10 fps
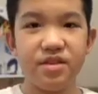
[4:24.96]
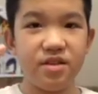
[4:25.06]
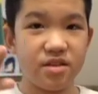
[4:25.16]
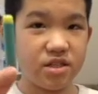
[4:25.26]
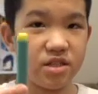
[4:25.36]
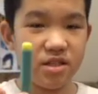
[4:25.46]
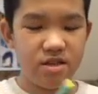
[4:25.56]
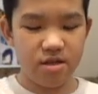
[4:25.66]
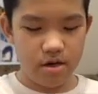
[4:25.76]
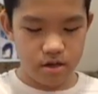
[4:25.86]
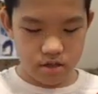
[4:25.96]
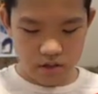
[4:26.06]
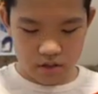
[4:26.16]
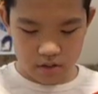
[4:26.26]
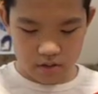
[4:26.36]
these are just elite darts.
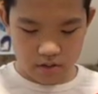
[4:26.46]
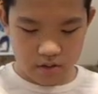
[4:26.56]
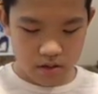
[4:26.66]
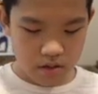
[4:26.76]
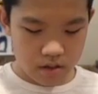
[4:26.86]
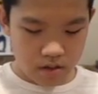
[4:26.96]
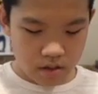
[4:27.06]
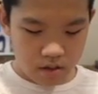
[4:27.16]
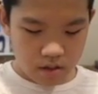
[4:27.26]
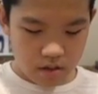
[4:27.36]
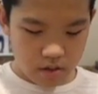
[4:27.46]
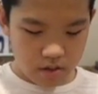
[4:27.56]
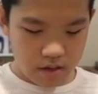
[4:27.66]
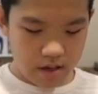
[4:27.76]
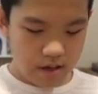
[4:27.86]
So
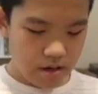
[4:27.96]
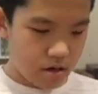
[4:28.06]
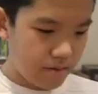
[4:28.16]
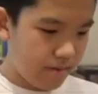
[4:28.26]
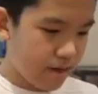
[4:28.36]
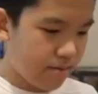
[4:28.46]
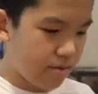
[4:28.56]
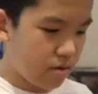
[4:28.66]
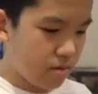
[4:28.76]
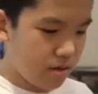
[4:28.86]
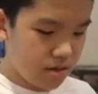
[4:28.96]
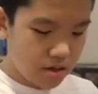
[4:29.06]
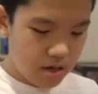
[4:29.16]
they are compatible with